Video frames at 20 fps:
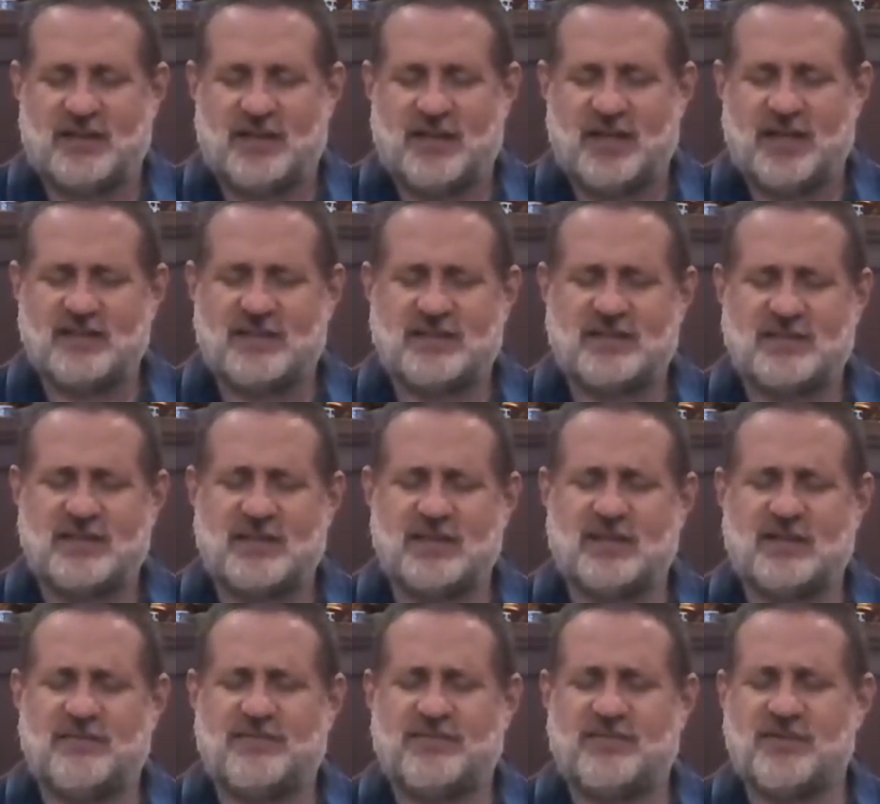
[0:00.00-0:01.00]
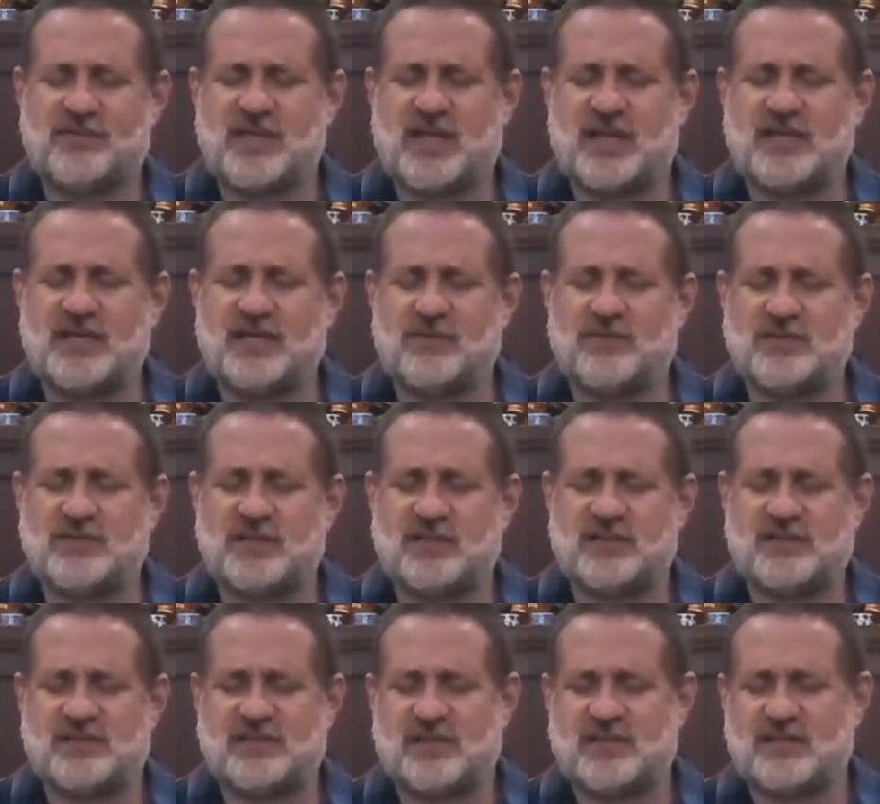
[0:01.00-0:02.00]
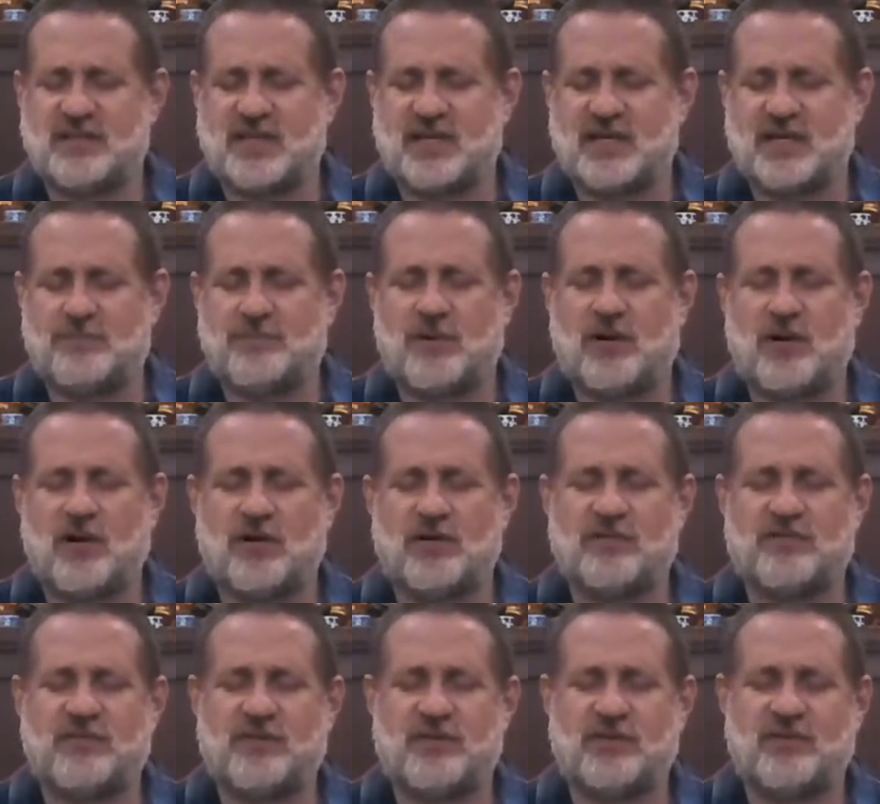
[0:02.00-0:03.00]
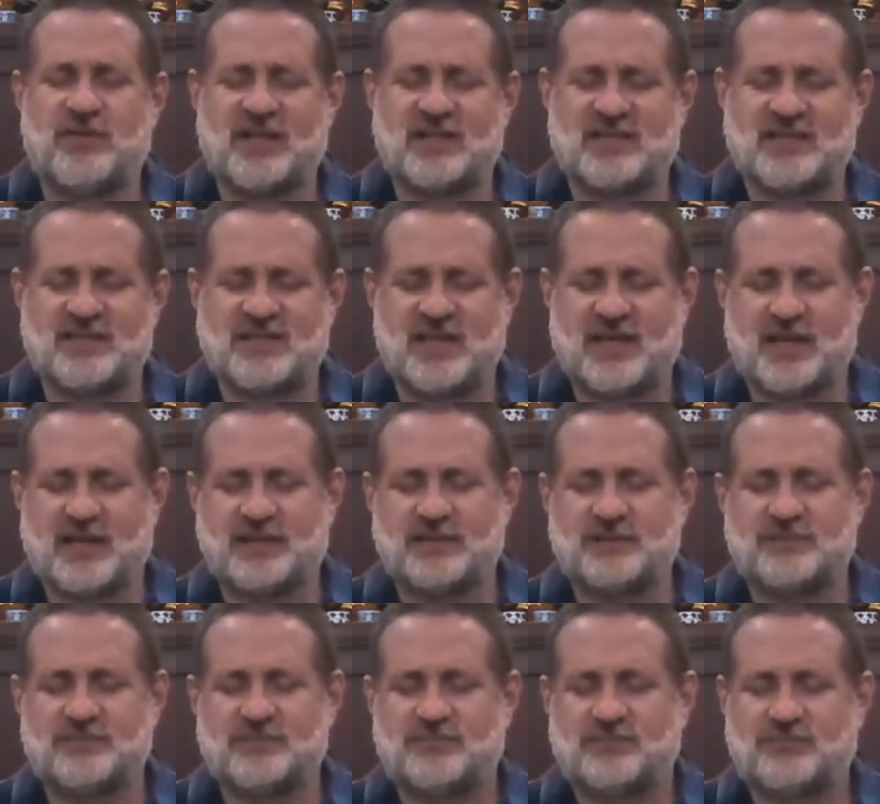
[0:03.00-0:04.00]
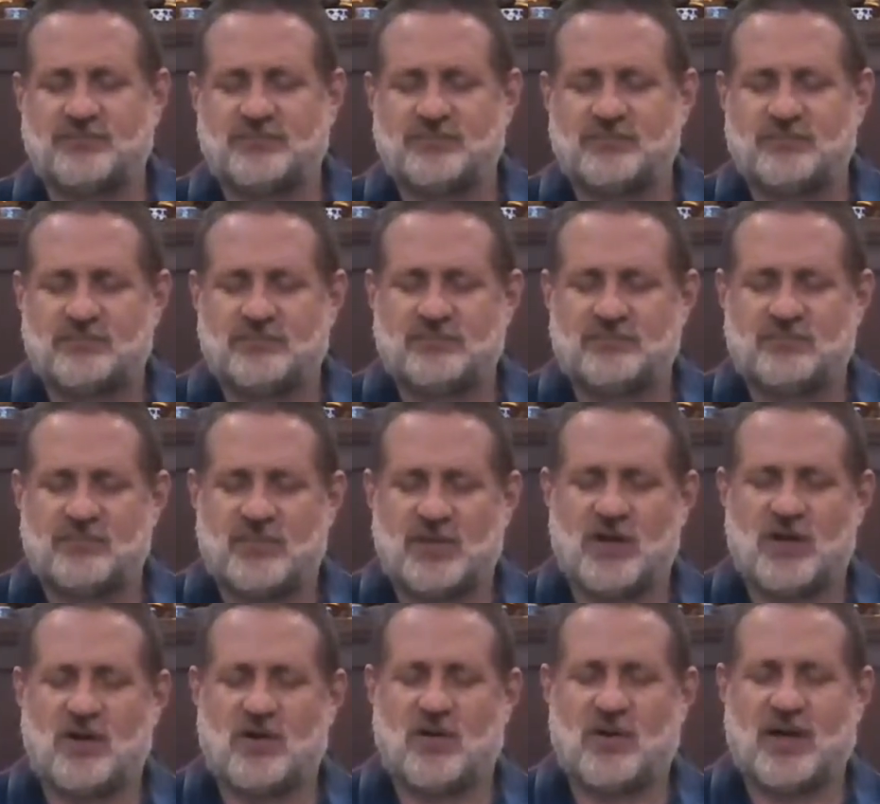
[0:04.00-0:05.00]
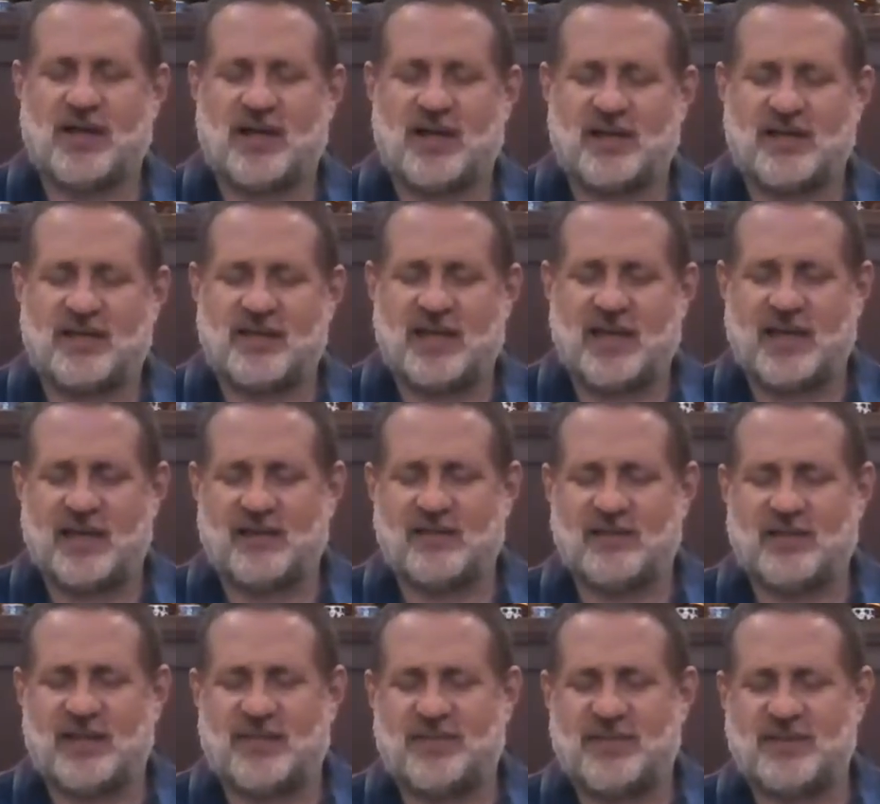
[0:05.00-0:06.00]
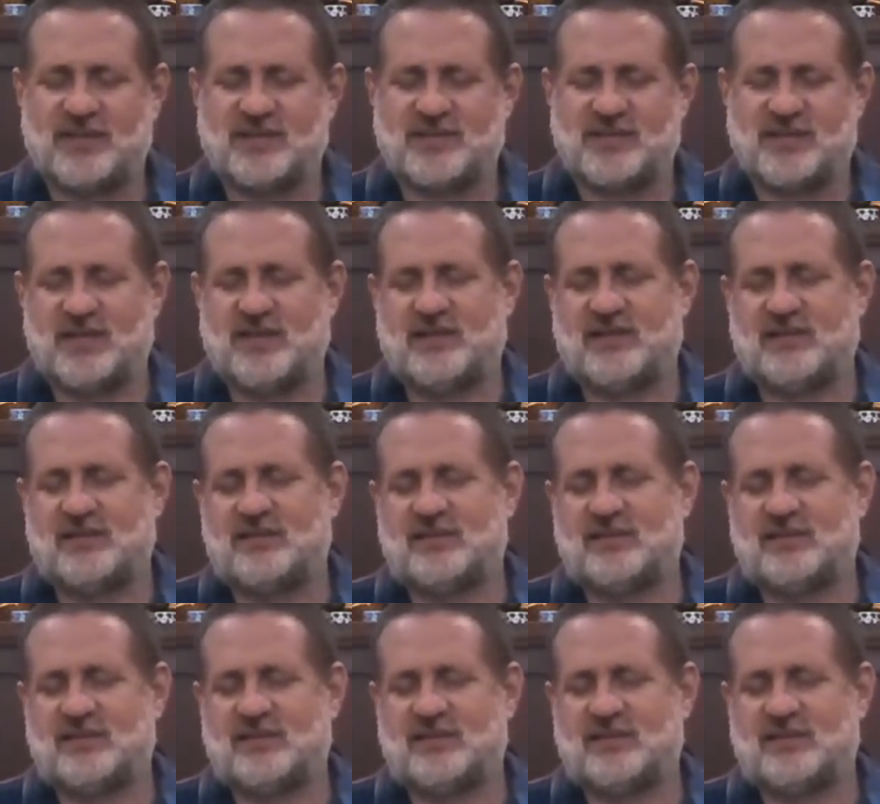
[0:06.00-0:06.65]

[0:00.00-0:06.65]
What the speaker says: And seeing if there's any resistance, any part of you that's saying, no, I can't let this in.